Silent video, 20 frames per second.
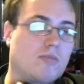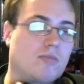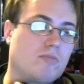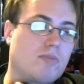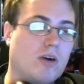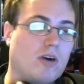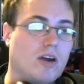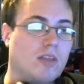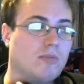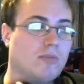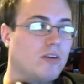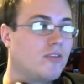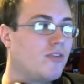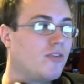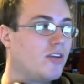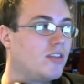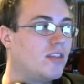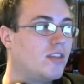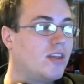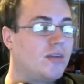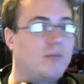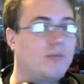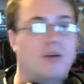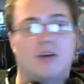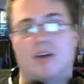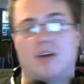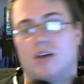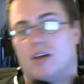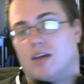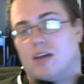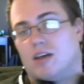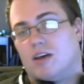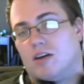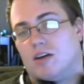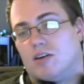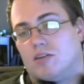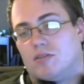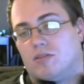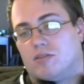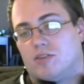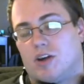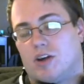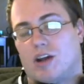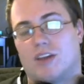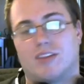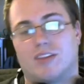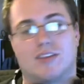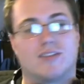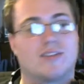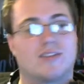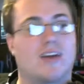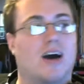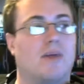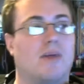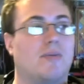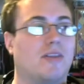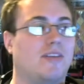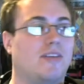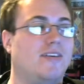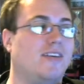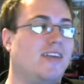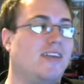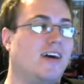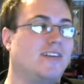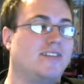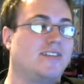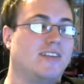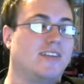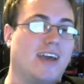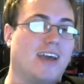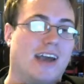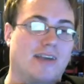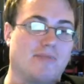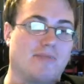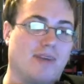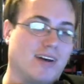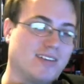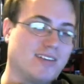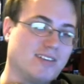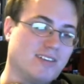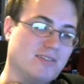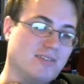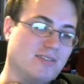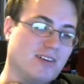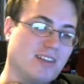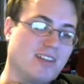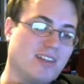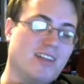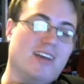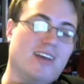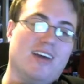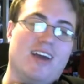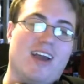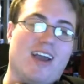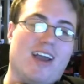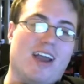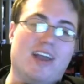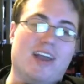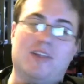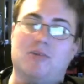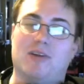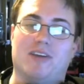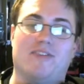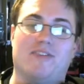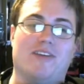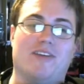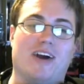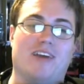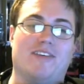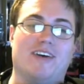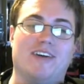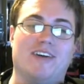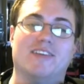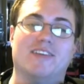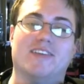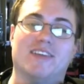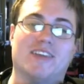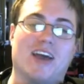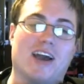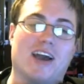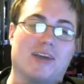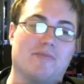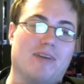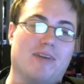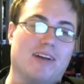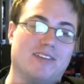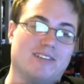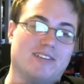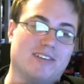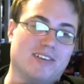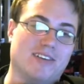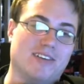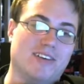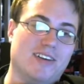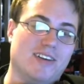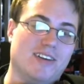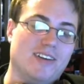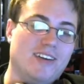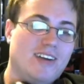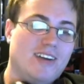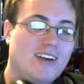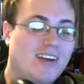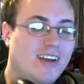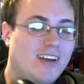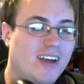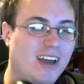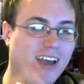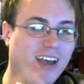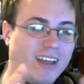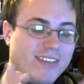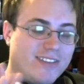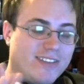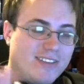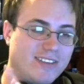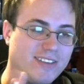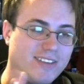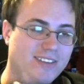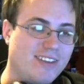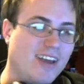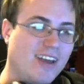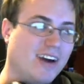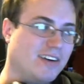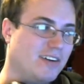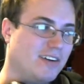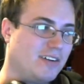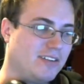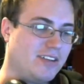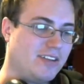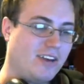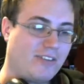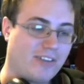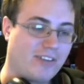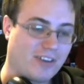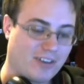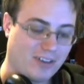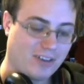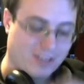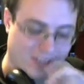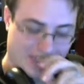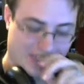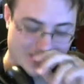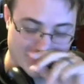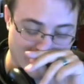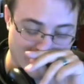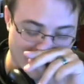Probably the most fun thing being, trying to stop a 3,000 attack monster with a 2,500 attack monster. It's a little difficult.